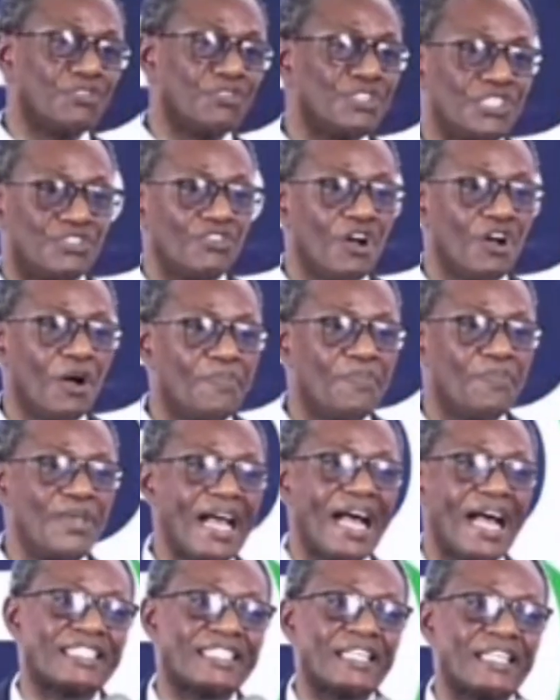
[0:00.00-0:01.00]
COP
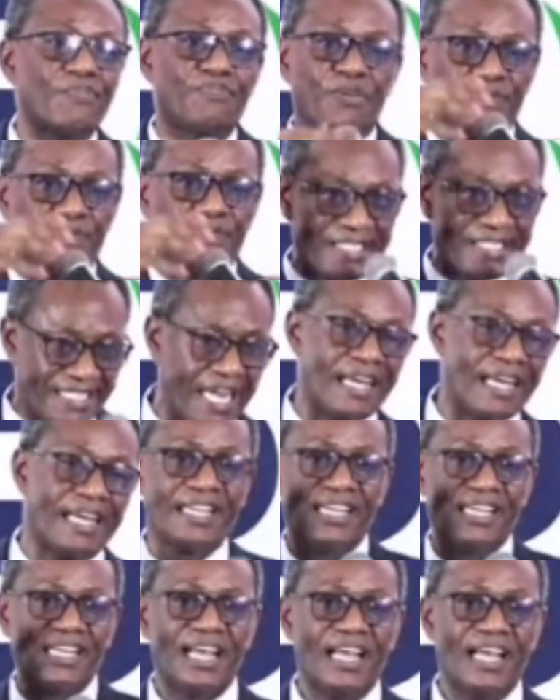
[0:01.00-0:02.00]
as a professor.
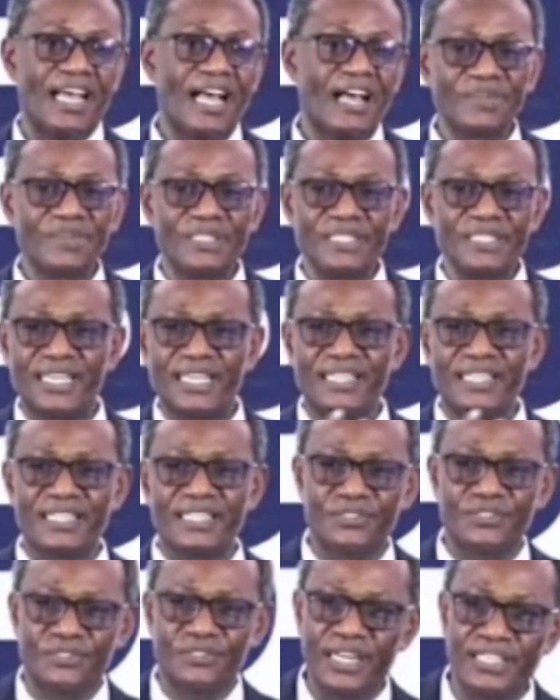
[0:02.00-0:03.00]
I've been telling the
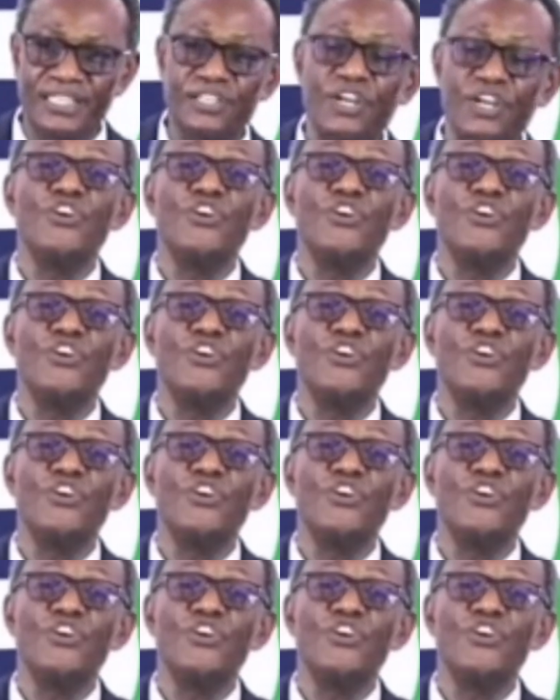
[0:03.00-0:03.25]
students, you